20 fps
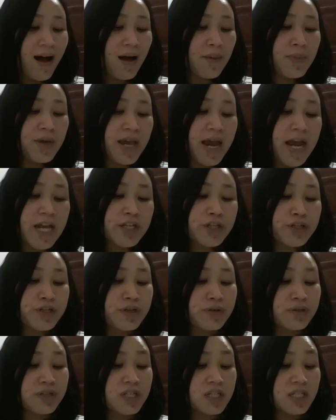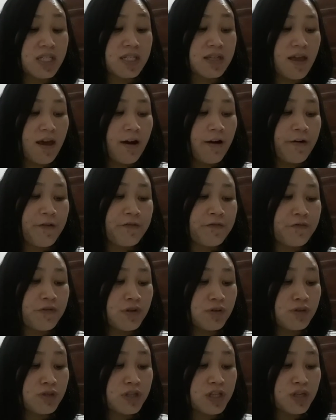I began to notice that a
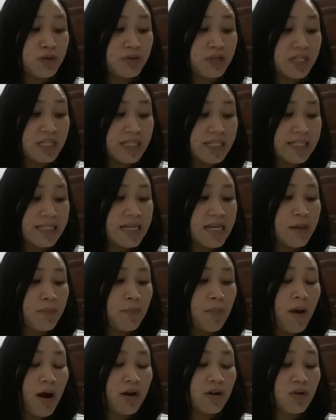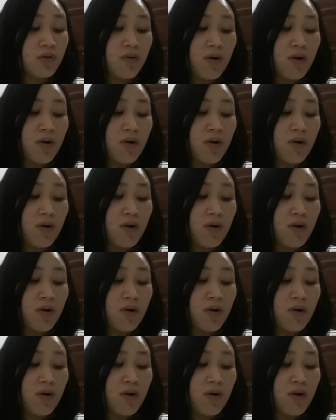few students in my